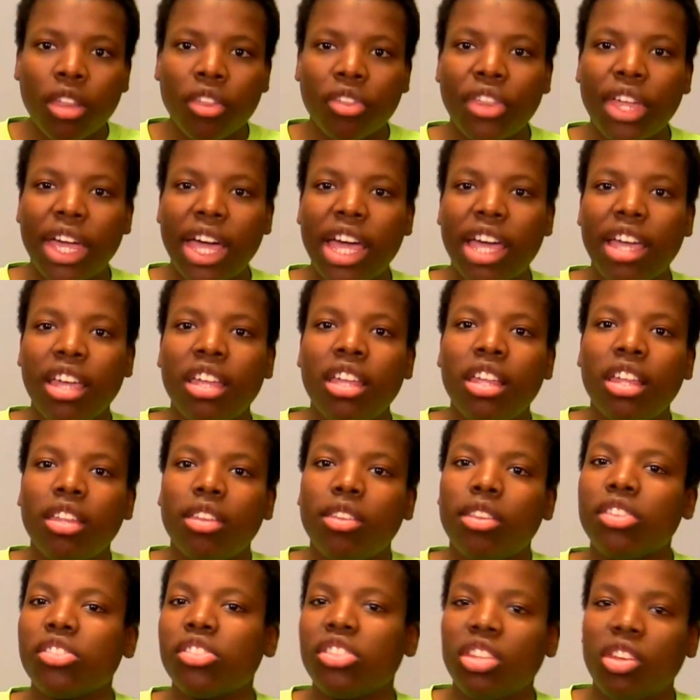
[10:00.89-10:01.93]
that
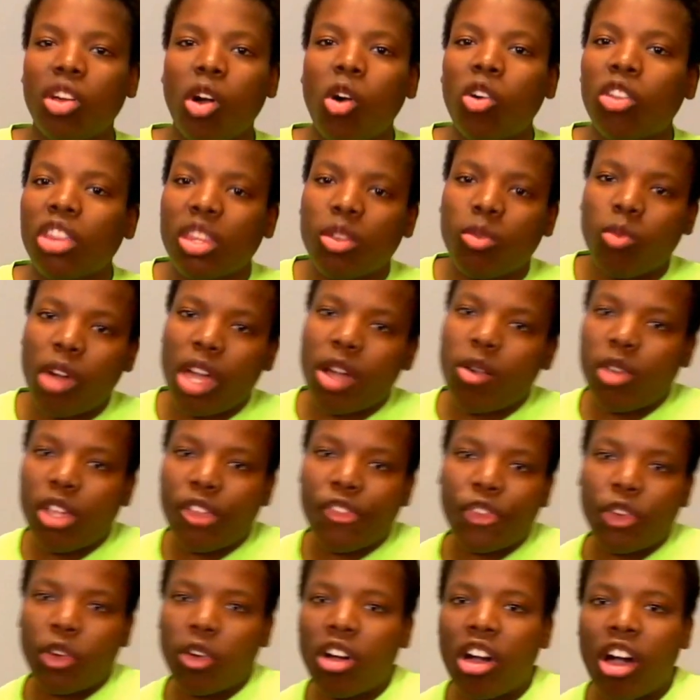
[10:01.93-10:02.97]
is the only way we
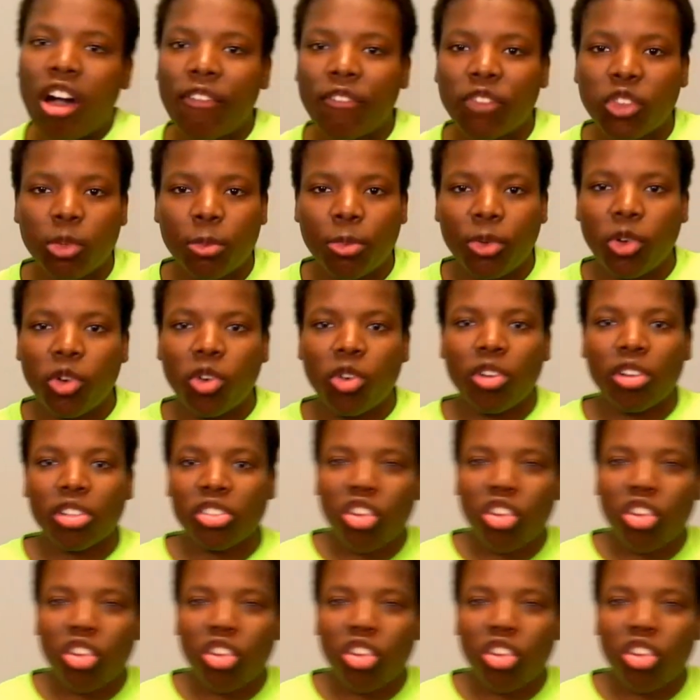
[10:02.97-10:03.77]
feel comfortable